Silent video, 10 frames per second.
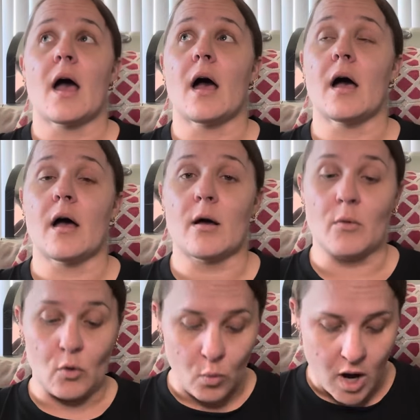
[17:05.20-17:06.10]

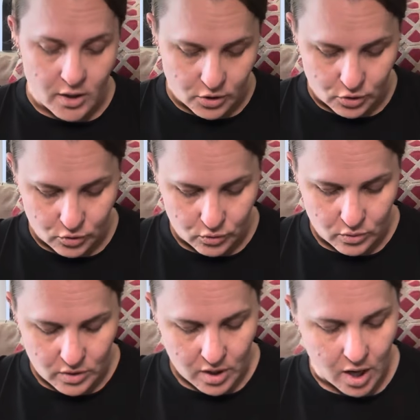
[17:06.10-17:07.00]
Oahu,
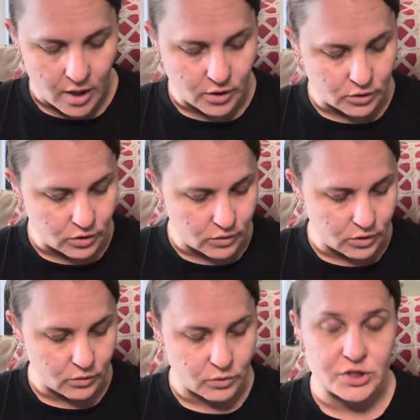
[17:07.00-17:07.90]

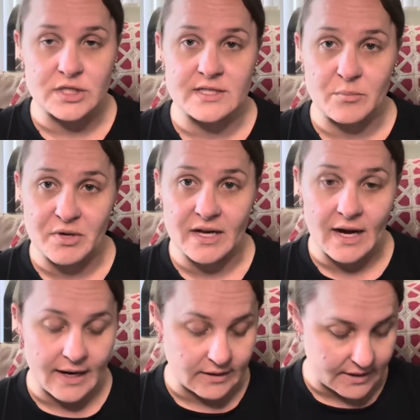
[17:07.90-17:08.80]
Honolulu, which is the Big
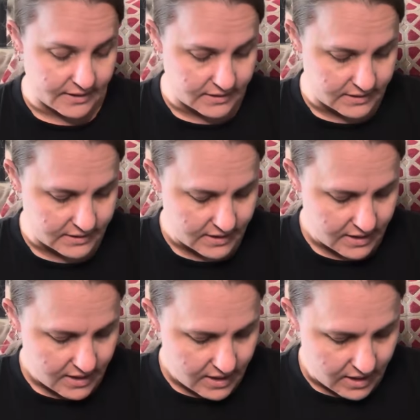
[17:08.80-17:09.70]
Islands,
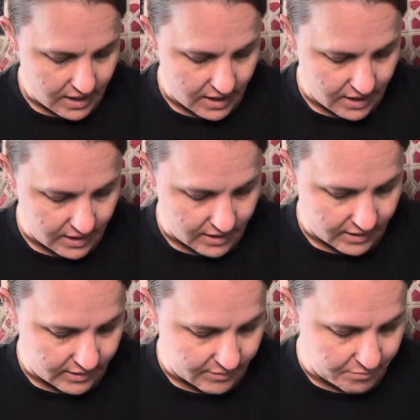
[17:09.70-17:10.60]

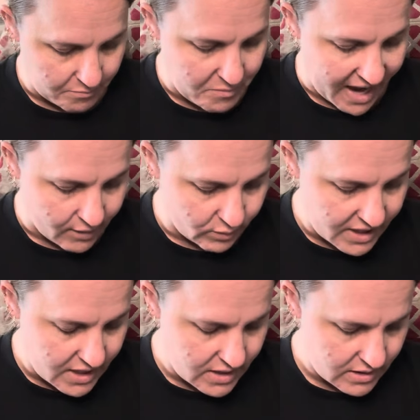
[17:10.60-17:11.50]

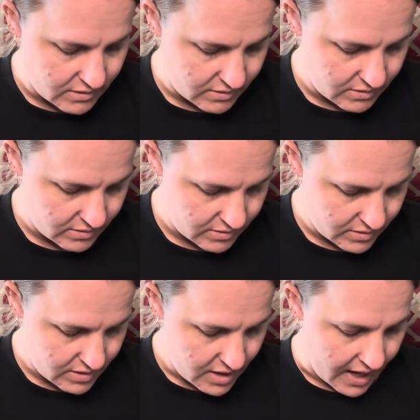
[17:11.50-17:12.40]
Maui,
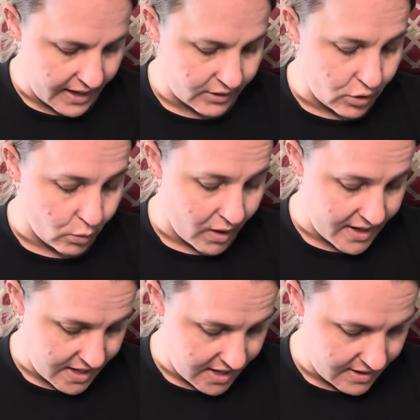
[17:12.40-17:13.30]
and
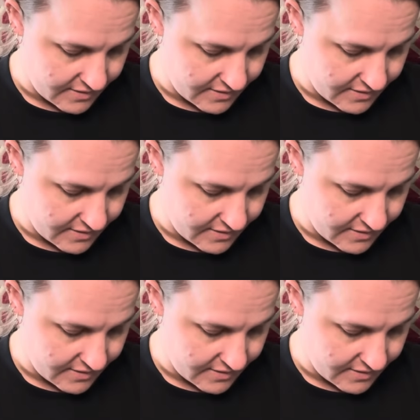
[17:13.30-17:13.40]
Kauai.